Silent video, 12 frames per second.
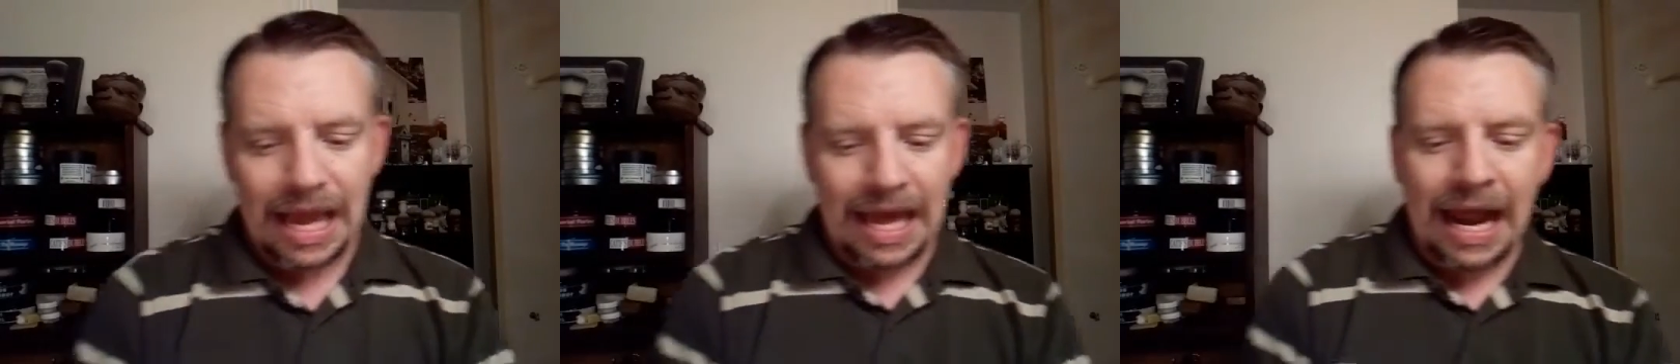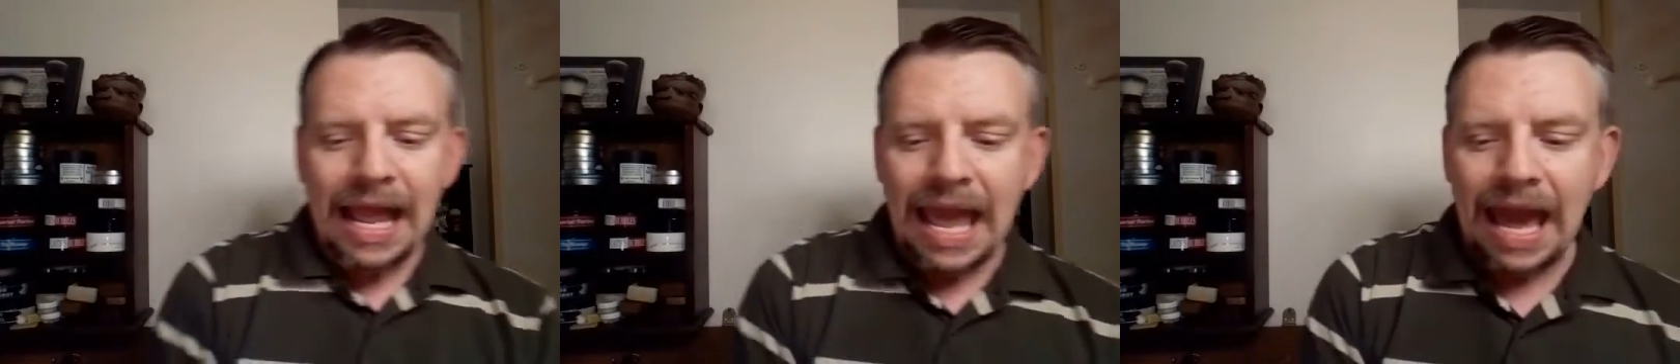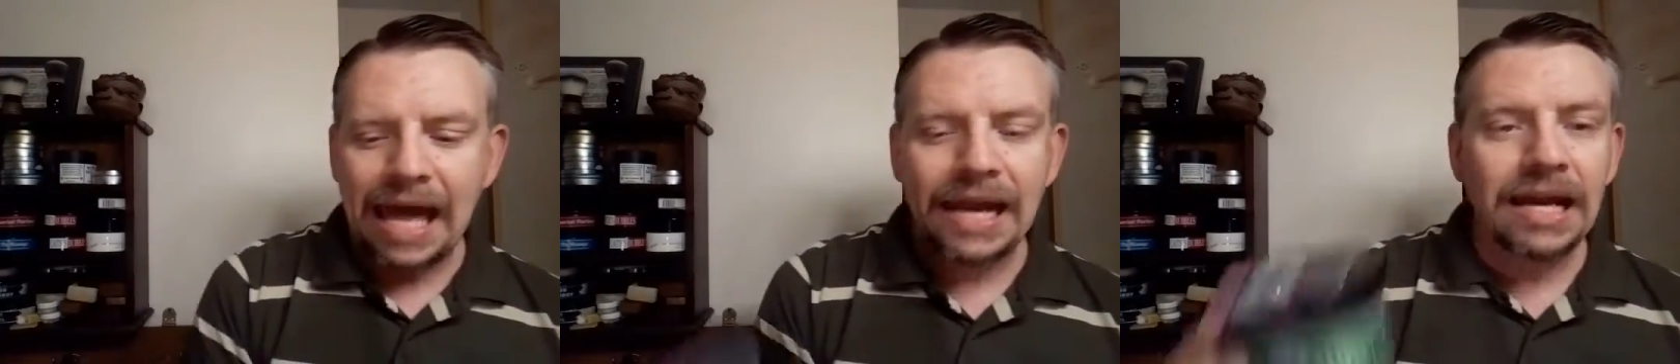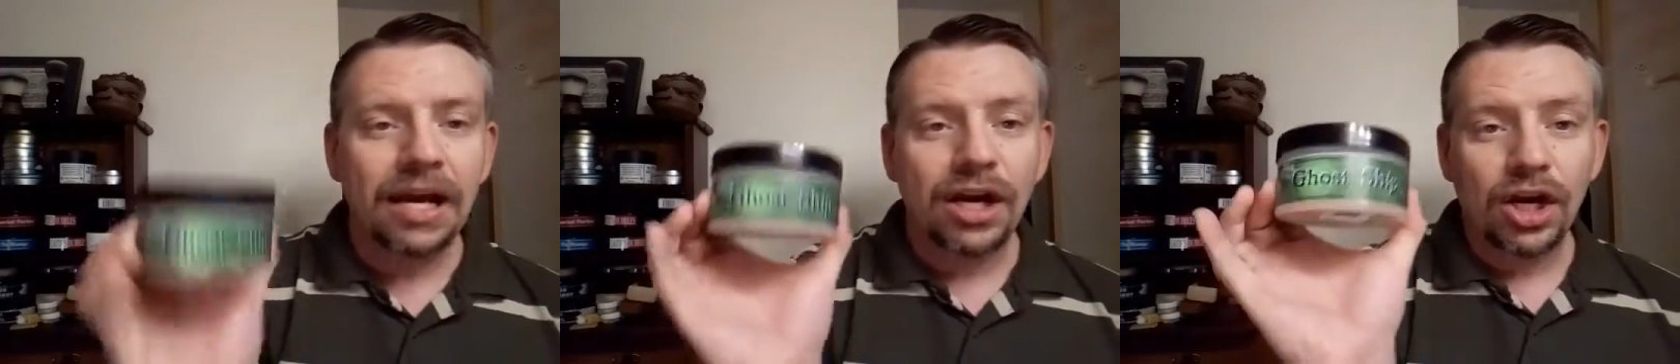and I
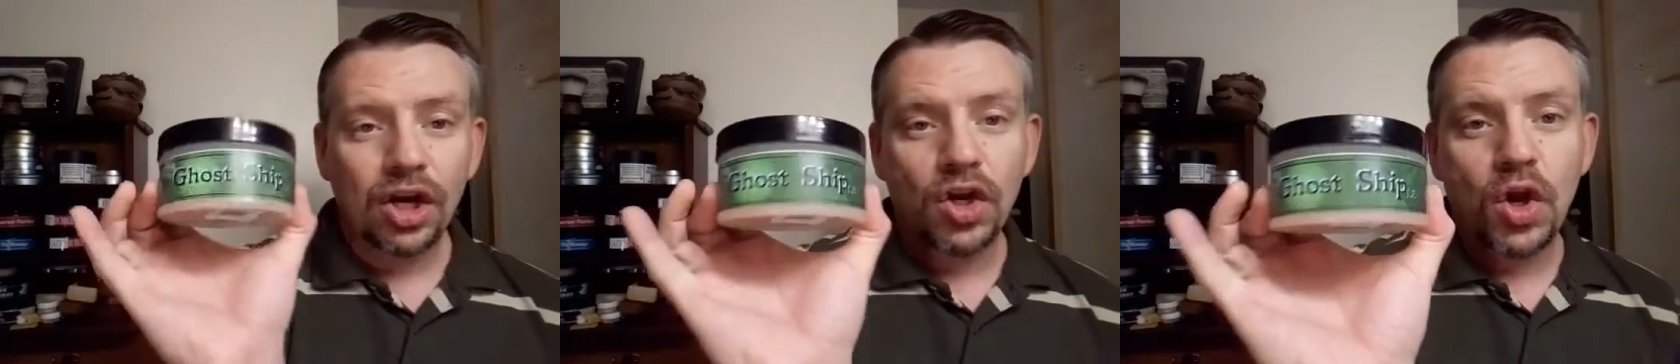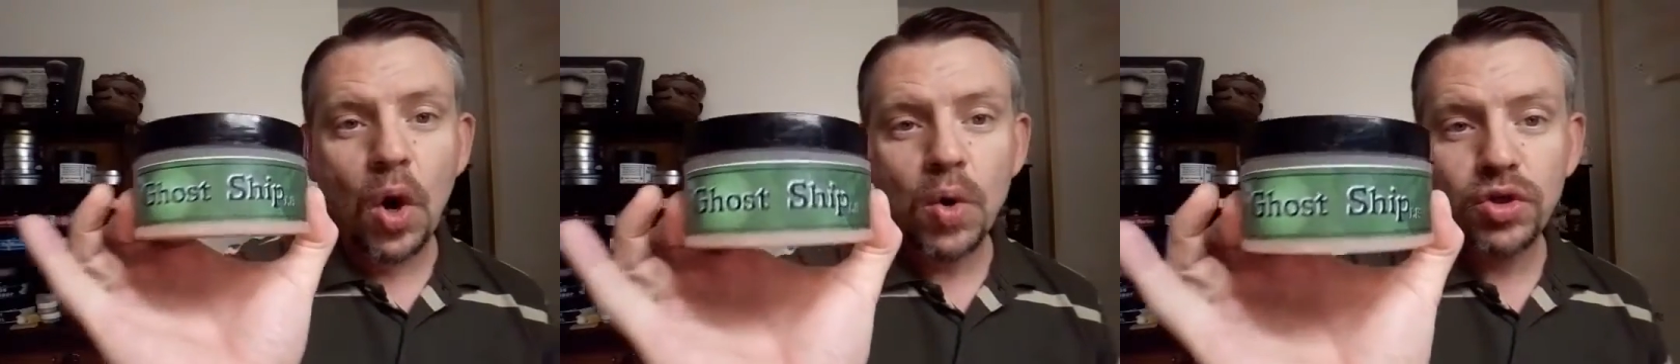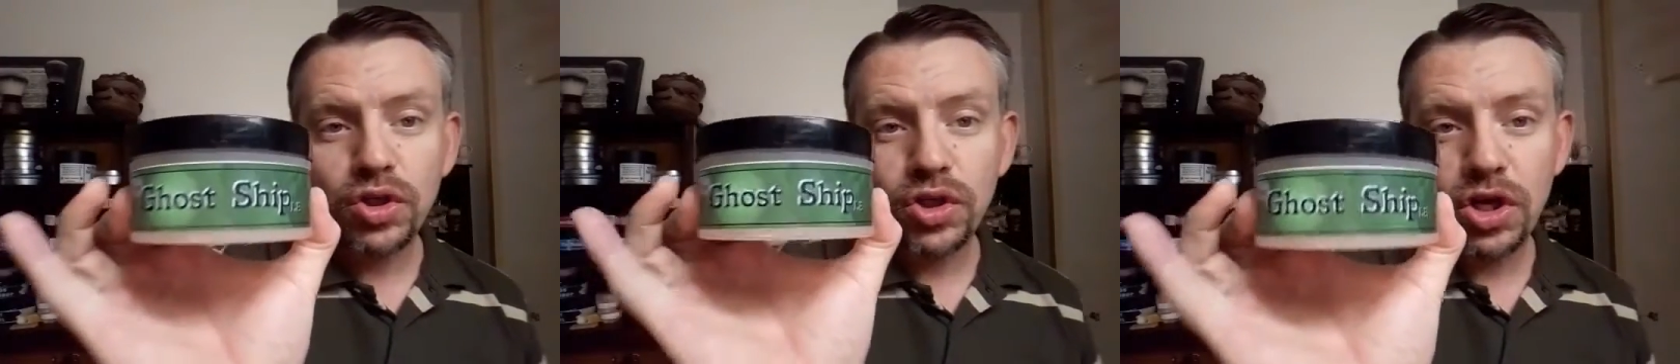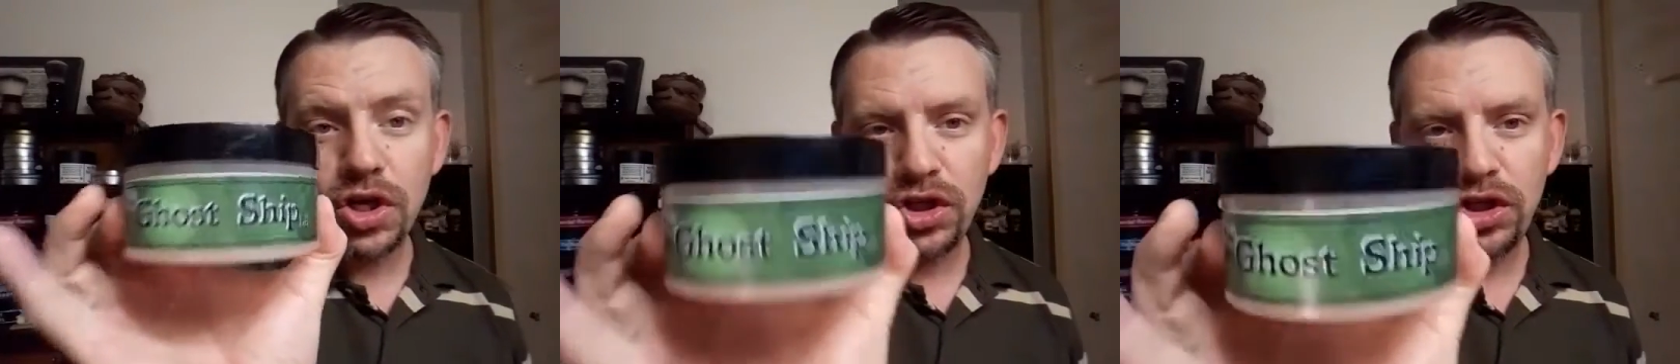had
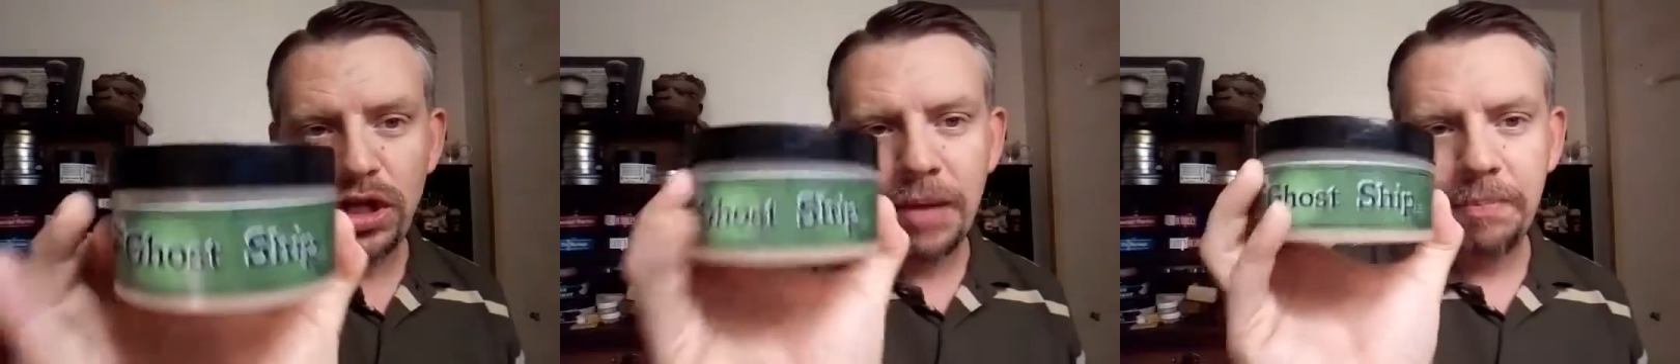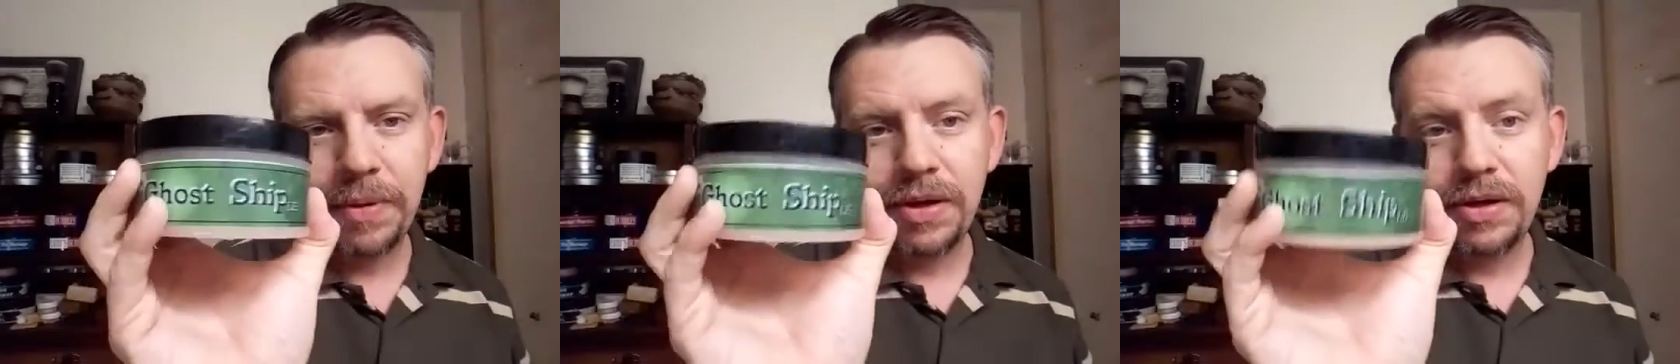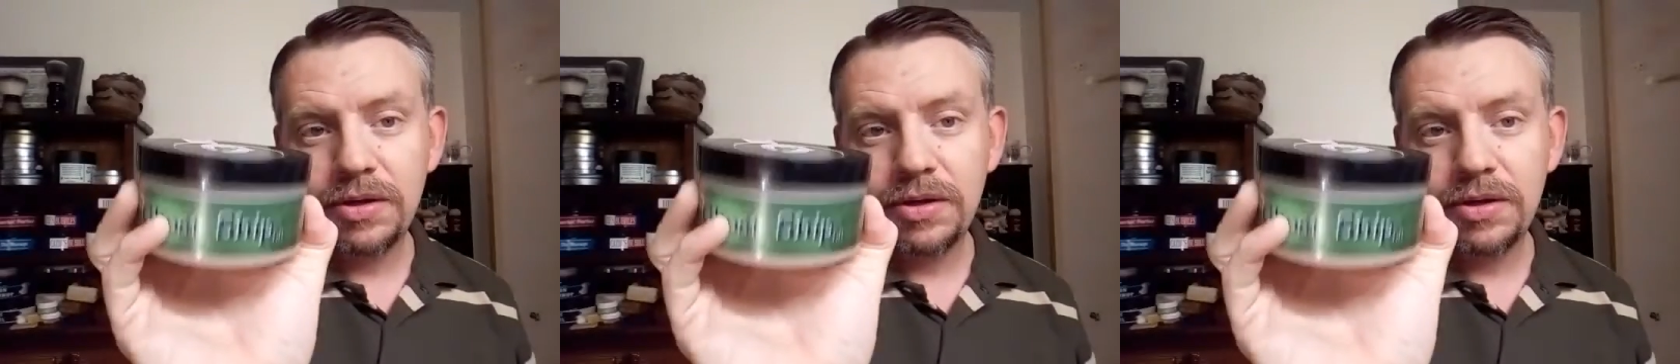Ghost Ship